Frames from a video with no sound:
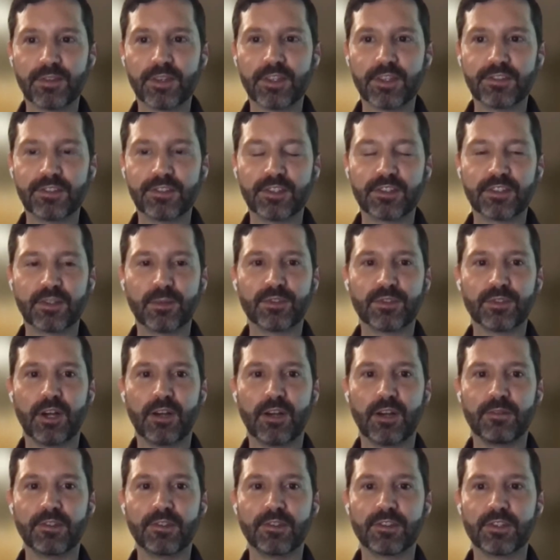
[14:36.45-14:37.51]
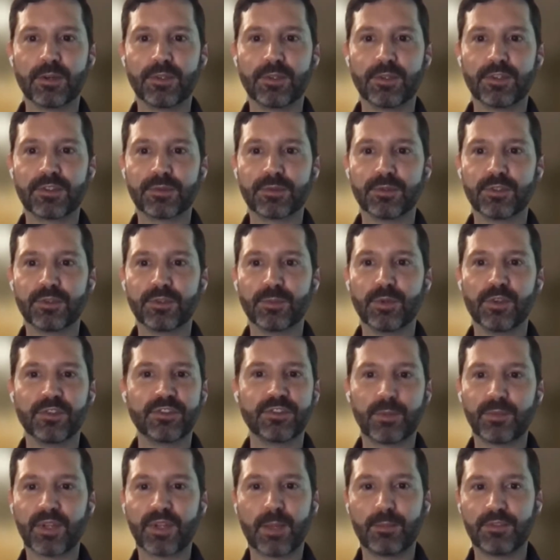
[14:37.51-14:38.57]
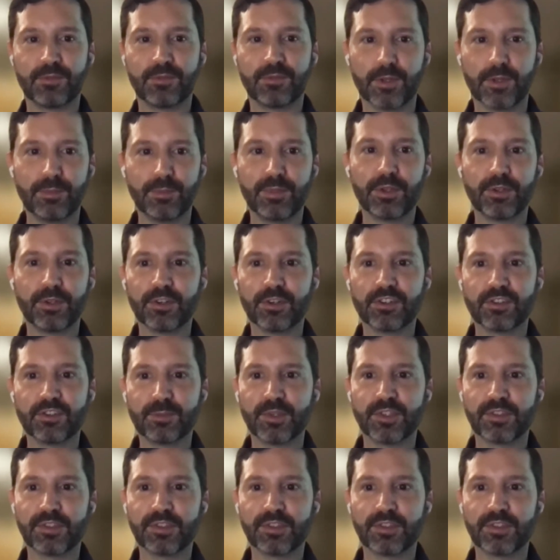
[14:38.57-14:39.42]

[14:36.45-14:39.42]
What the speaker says: of these systems are often so inscrutable, sometimes for the builders,